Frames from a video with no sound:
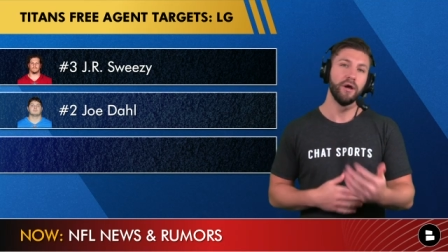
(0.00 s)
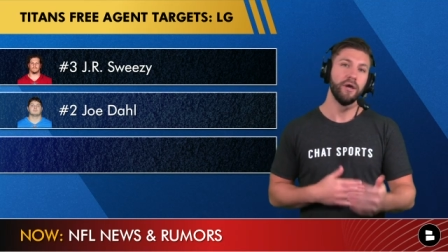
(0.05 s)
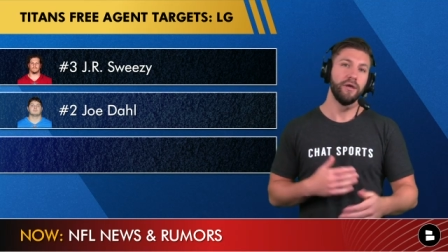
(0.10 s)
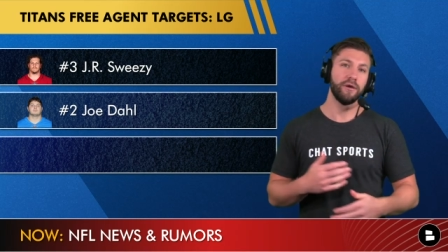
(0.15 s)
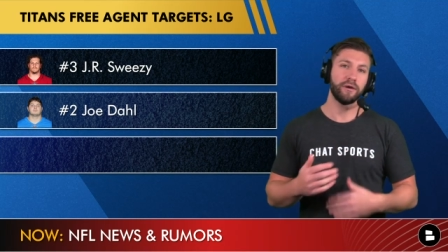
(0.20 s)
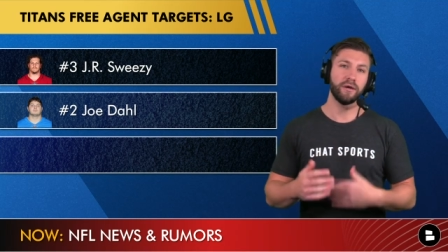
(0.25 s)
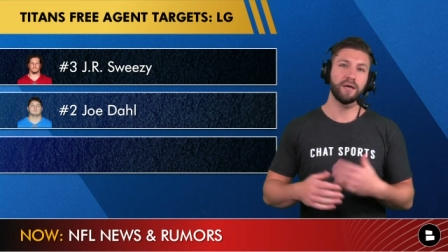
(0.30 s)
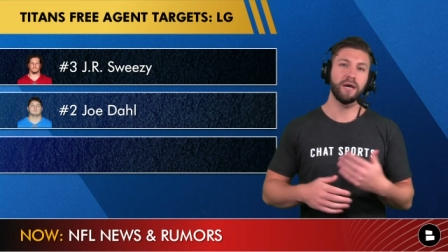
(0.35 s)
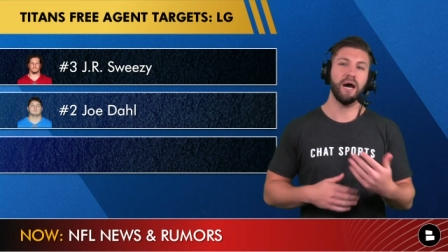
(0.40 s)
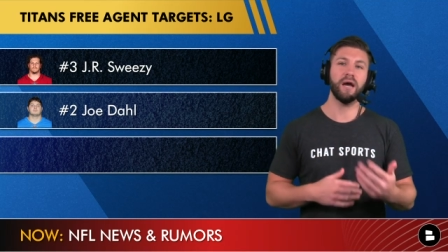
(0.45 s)
You
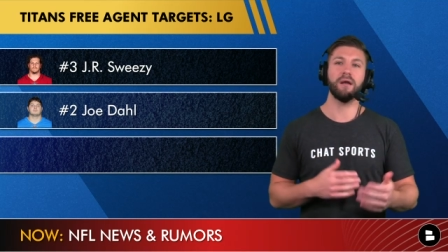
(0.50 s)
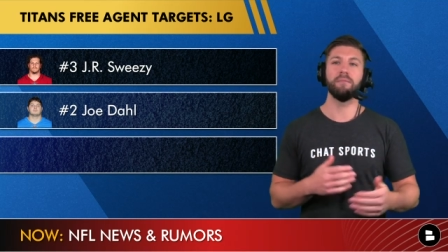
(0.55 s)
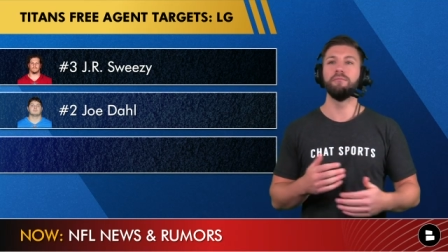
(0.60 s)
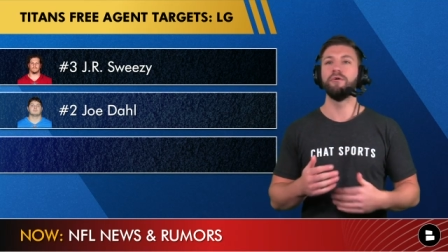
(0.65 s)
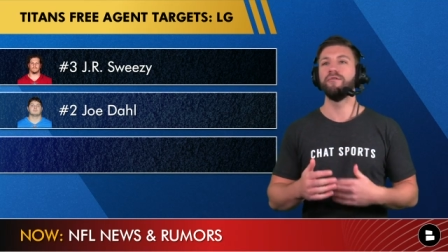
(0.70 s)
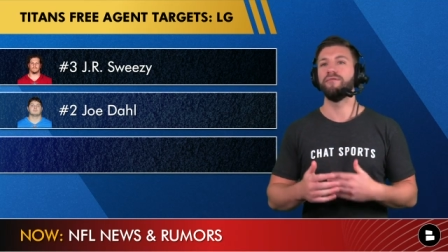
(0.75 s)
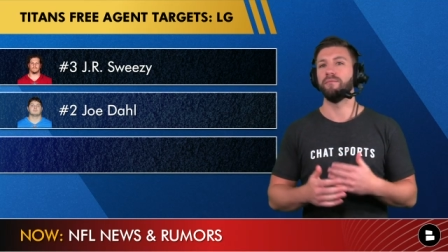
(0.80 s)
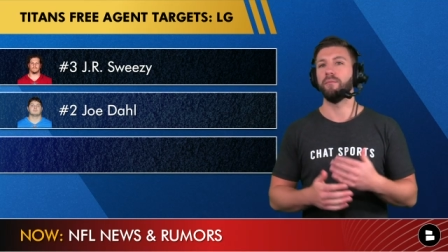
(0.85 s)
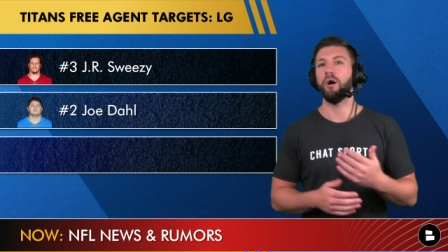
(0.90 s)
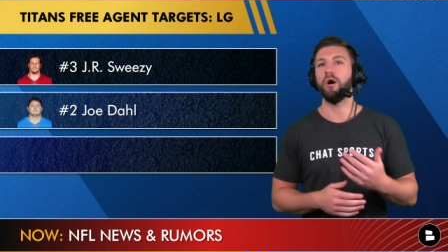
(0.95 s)
can kind of
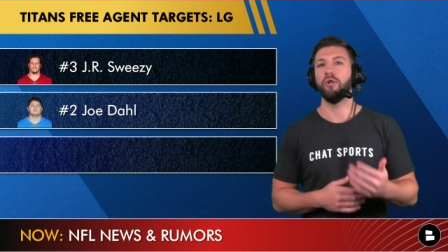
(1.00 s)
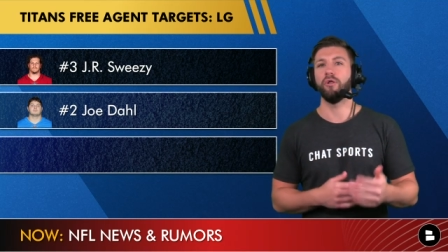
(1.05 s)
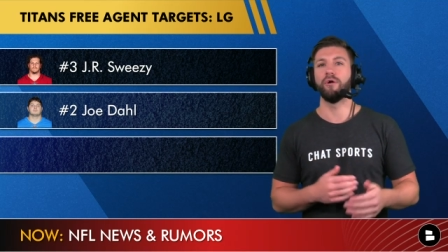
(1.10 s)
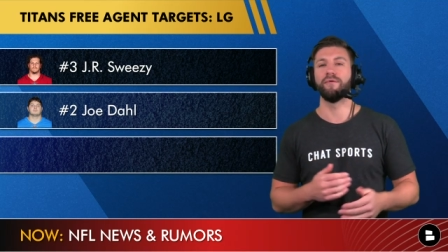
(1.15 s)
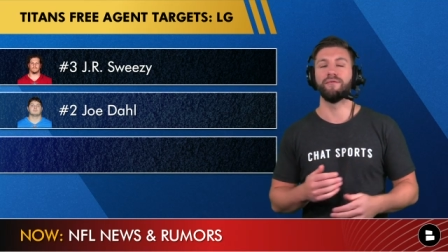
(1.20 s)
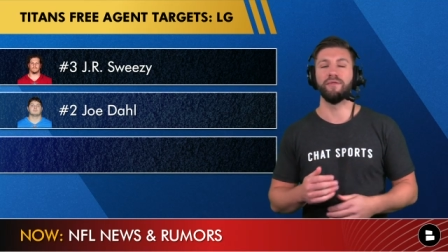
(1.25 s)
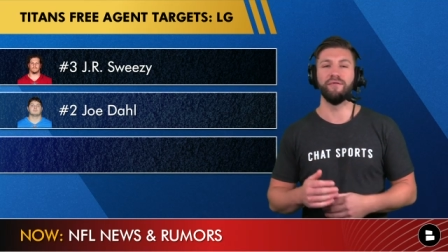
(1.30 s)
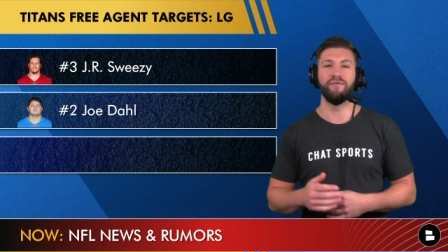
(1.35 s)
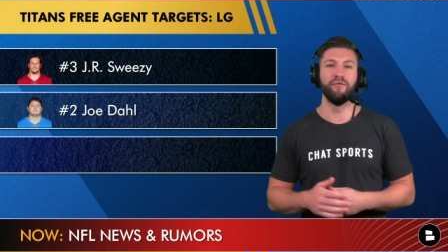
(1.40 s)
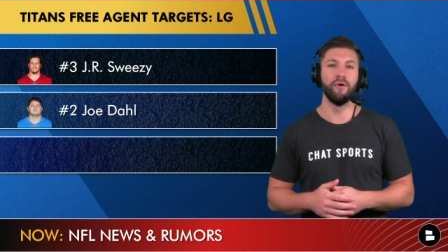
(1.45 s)
move him all
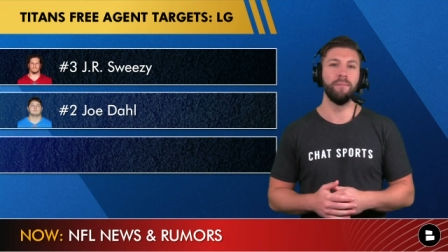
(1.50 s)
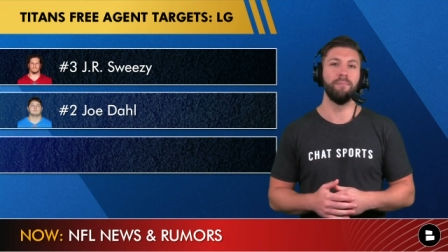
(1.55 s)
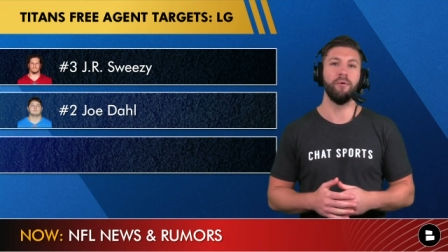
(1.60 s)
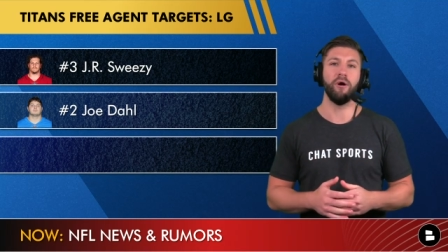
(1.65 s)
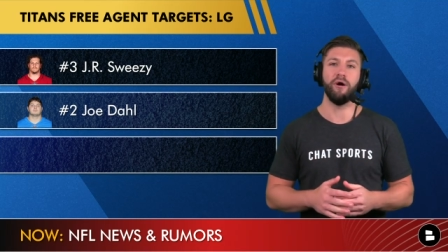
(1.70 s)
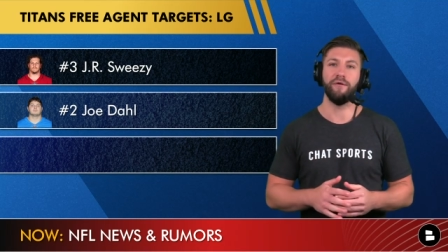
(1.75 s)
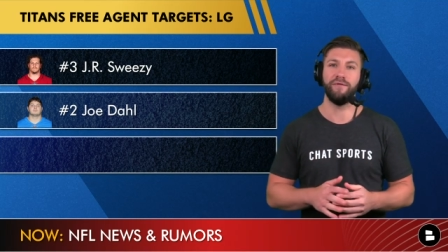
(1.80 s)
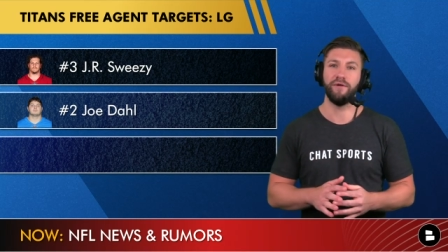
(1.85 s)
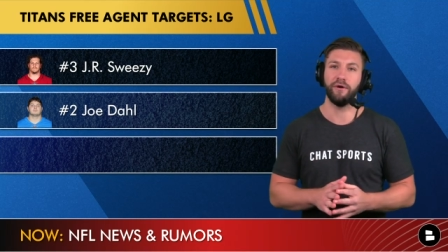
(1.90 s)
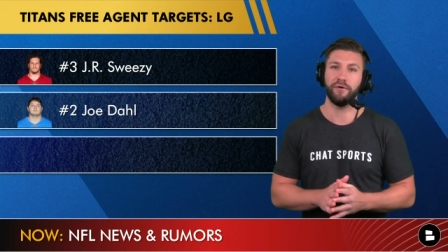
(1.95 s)
over the
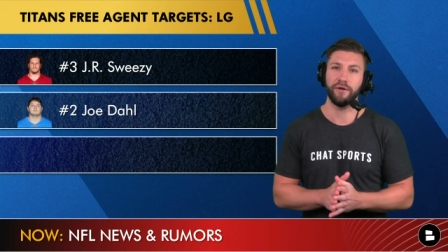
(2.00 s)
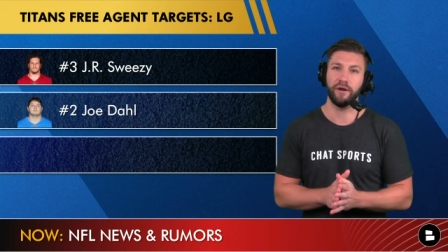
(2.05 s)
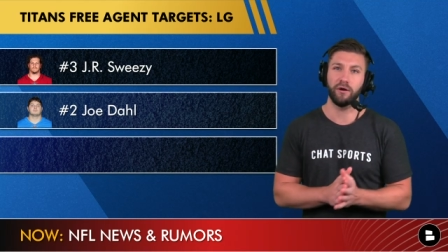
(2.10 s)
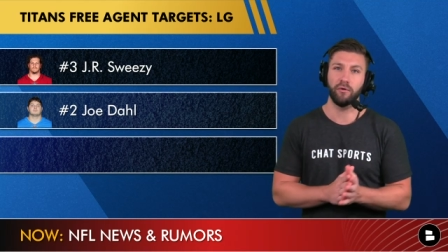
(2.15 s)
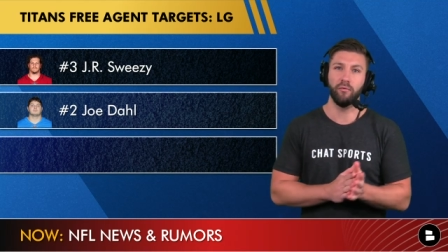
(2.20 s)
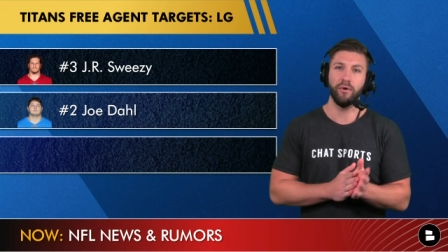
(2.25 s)
football field here,